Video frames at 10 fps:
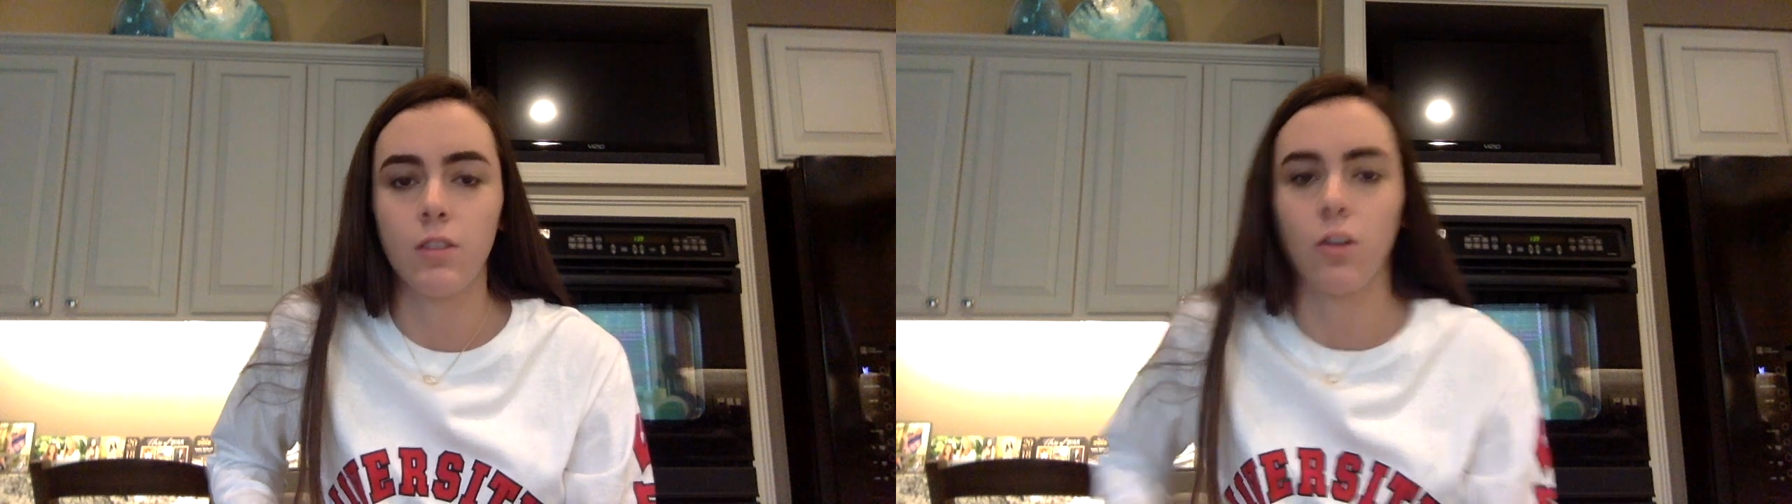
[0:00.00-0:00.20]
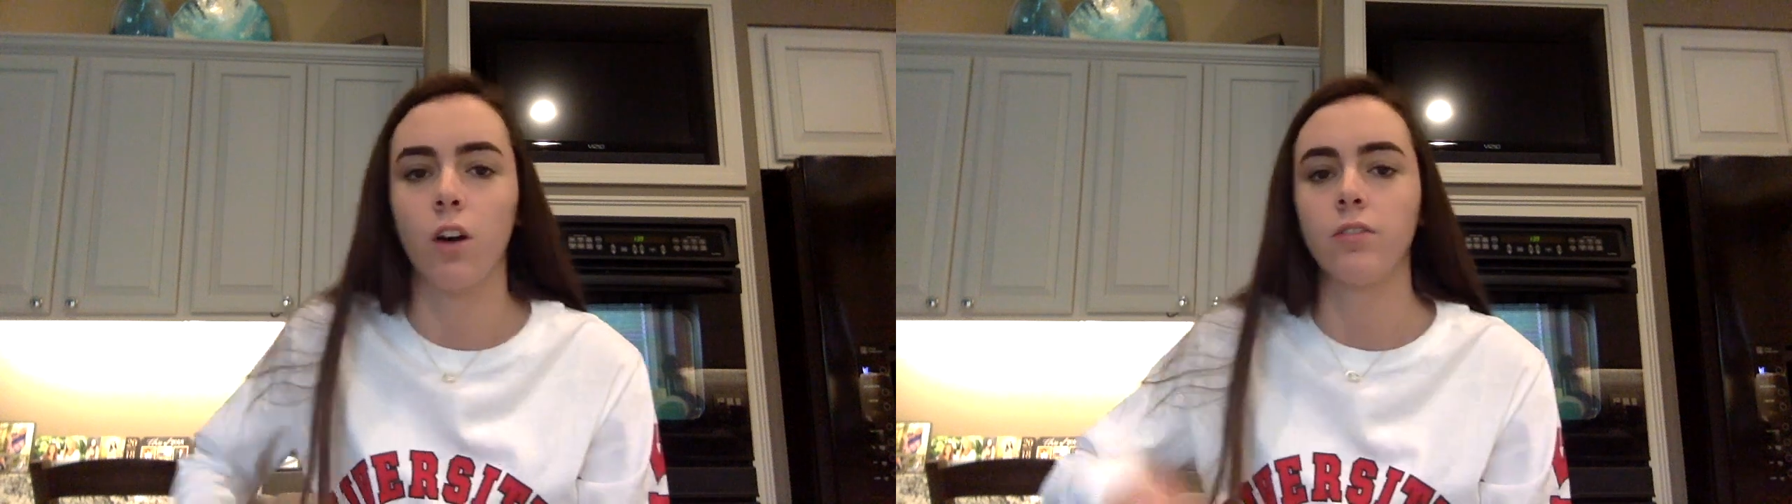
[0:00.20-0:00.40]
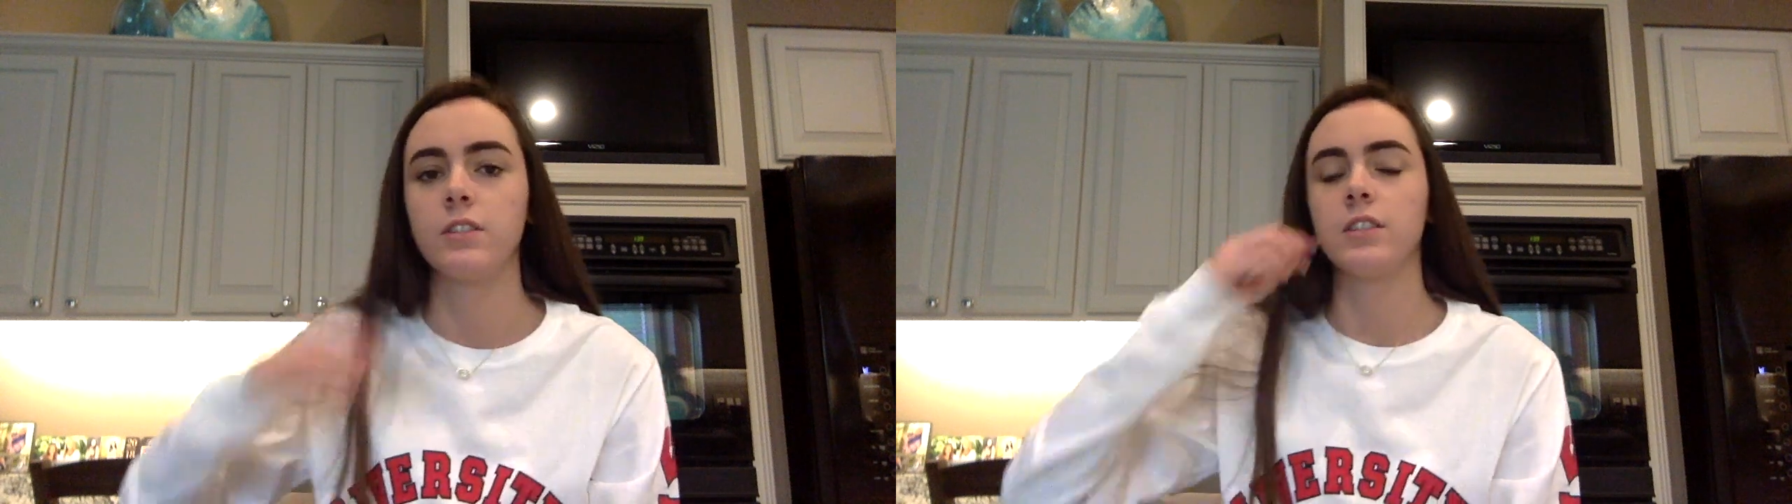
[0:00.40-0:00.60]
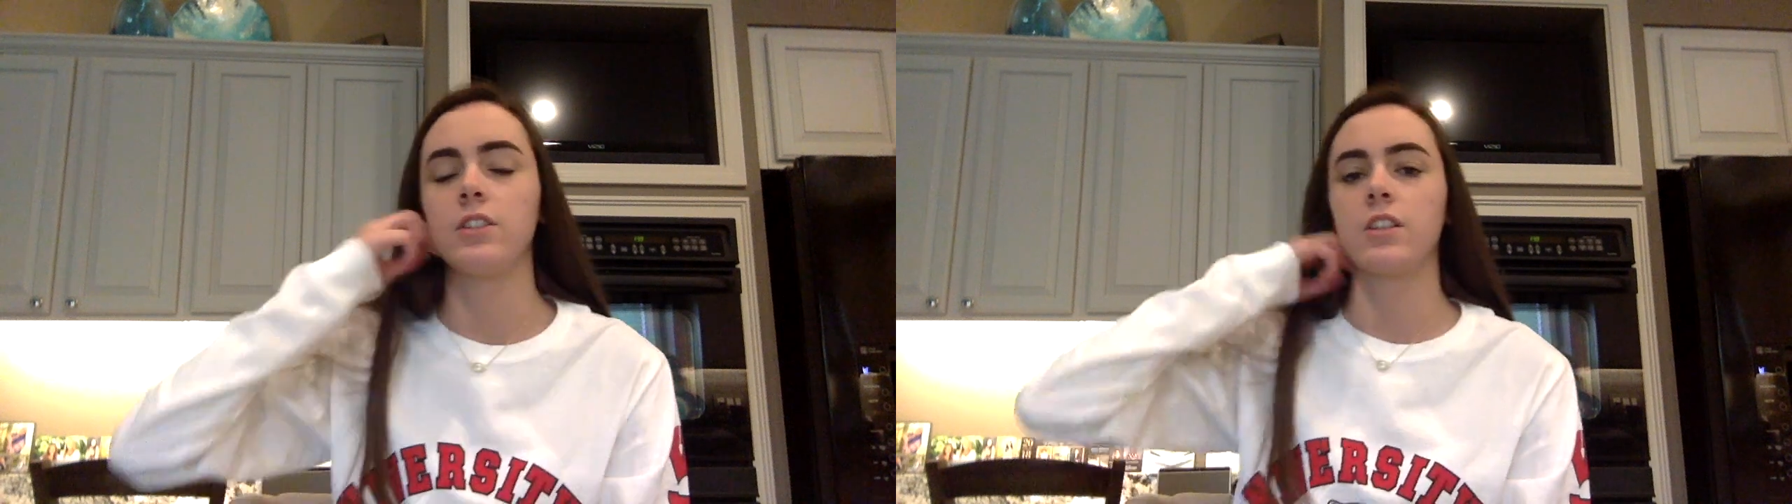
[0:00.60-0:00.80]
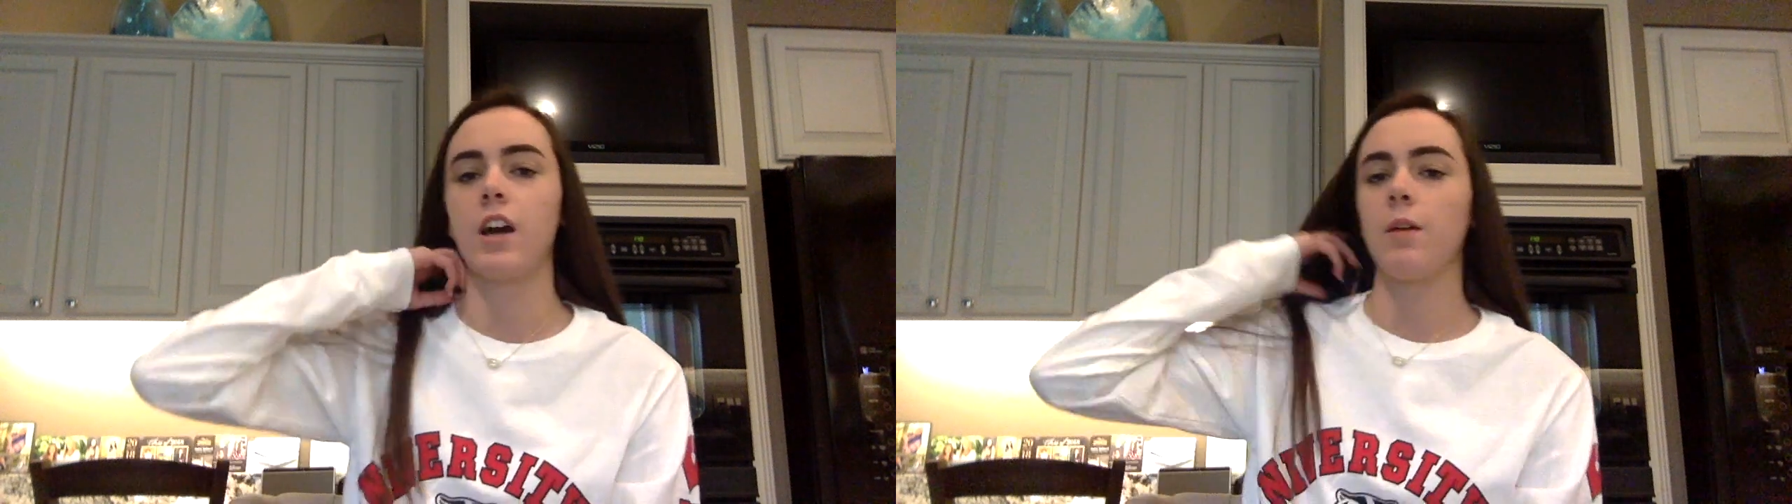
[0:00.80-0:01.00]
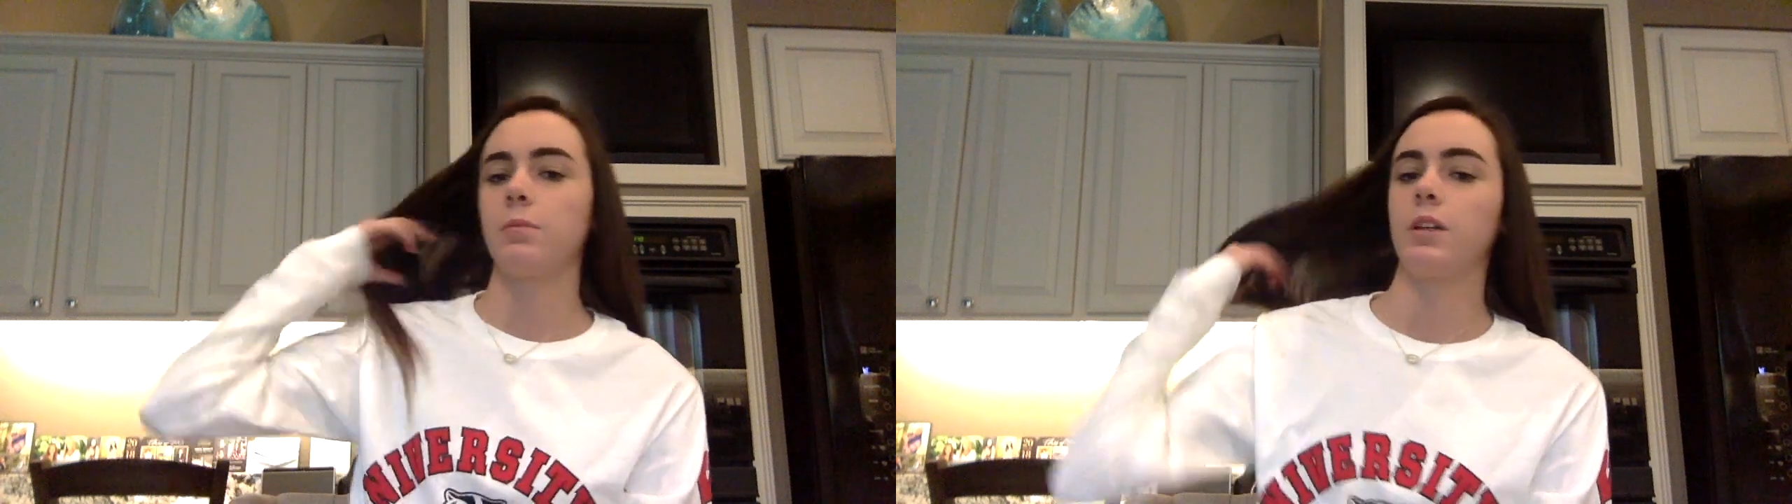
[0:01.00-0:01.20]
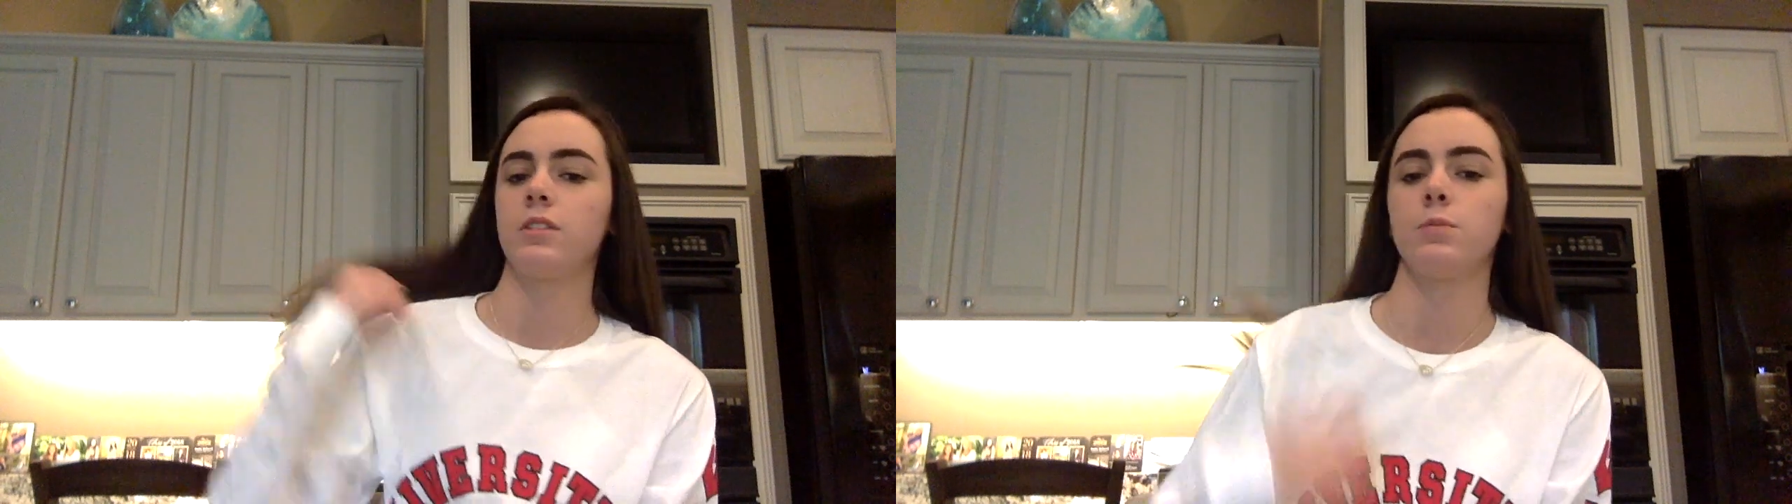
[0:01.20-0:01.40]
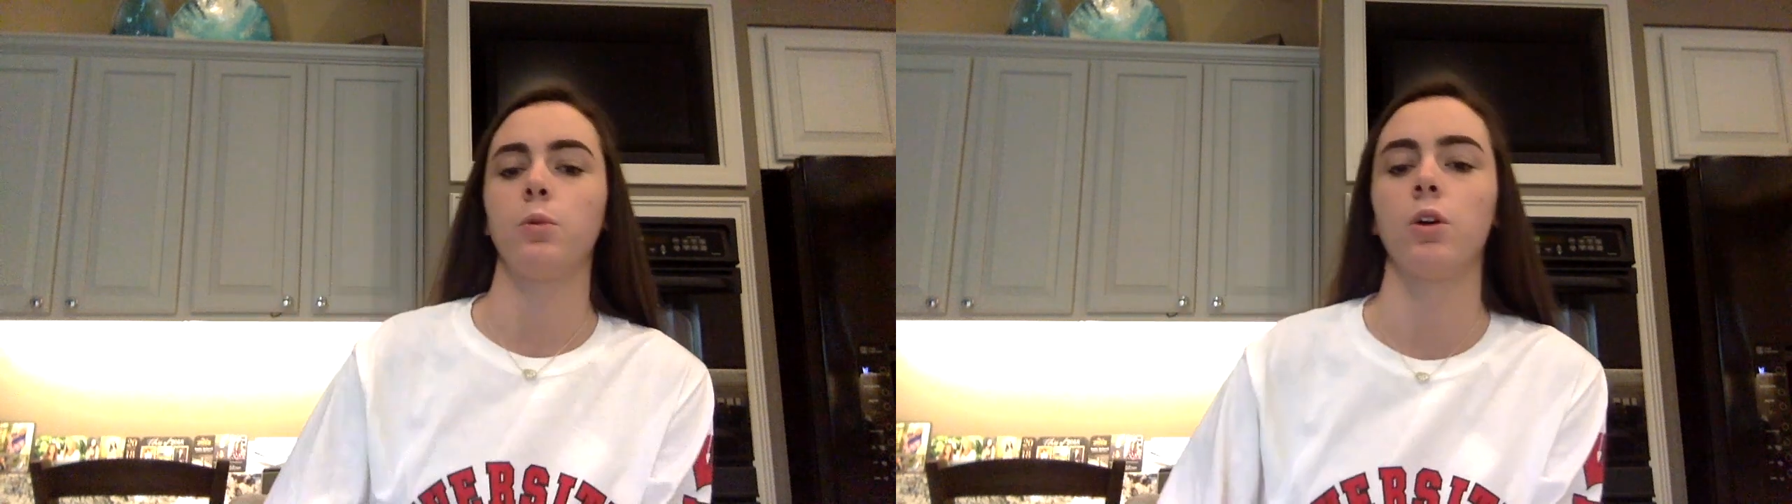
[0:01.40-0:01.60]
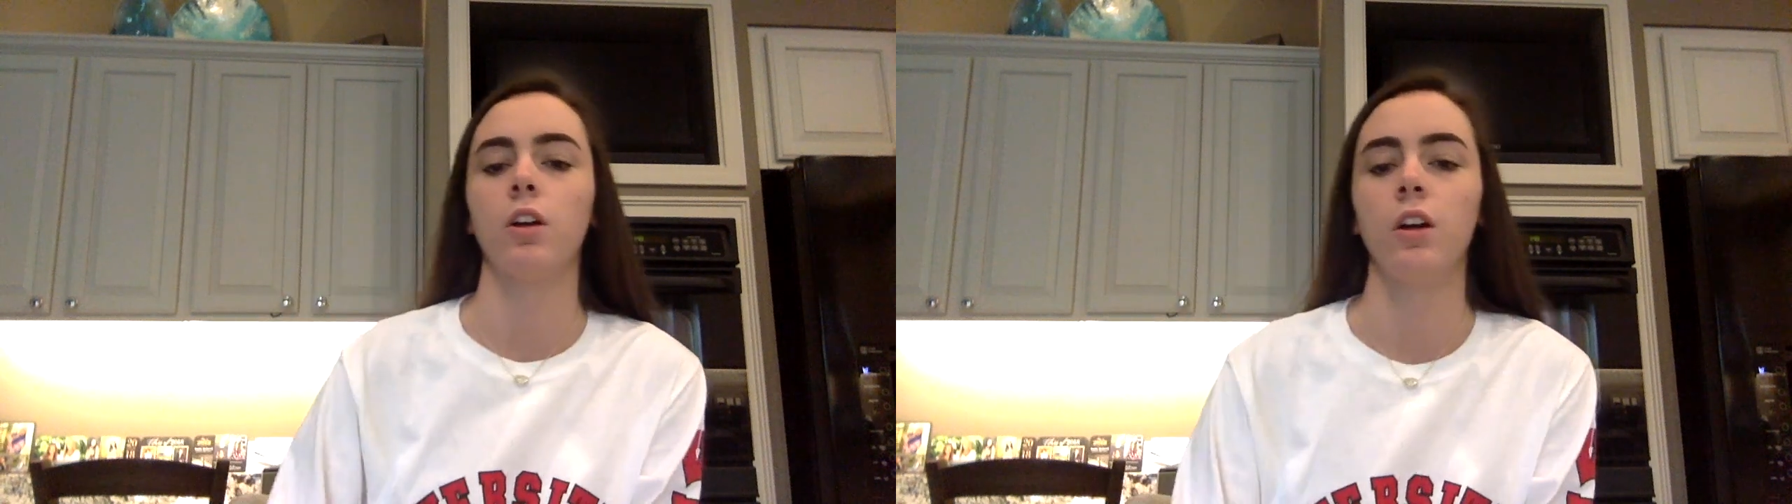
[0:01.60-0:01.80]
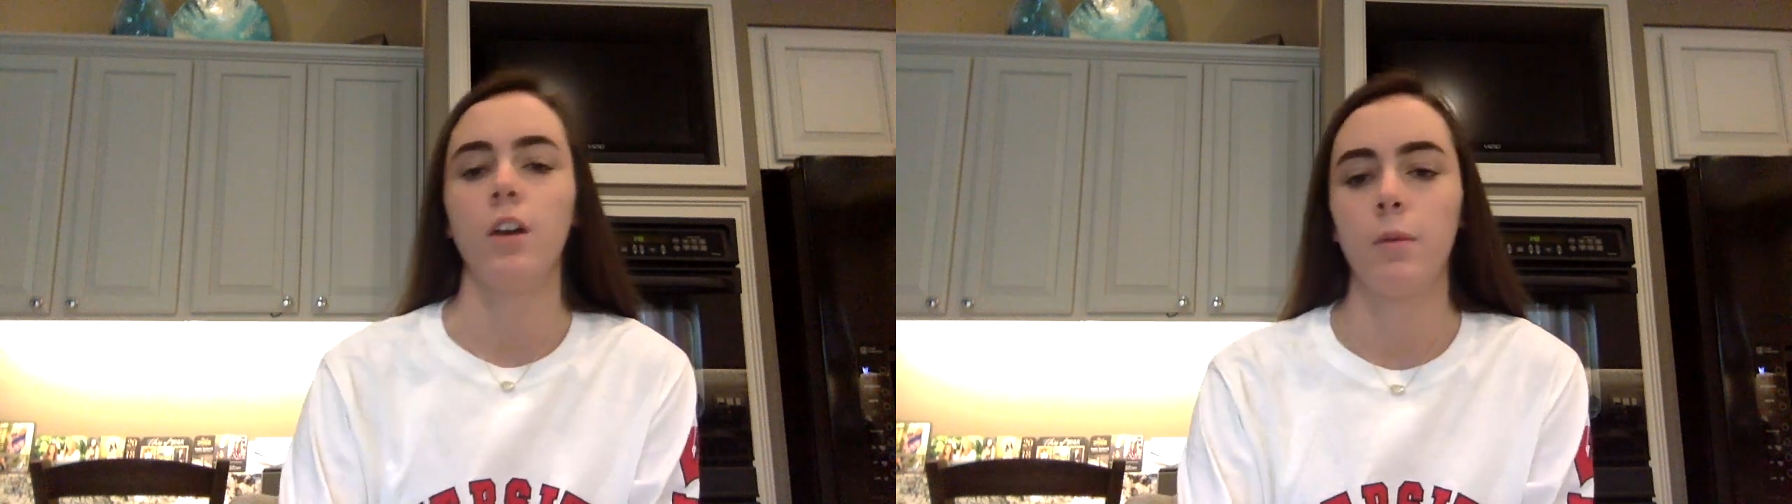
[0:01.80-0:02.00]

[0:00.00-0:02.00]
golf is such a complex sport,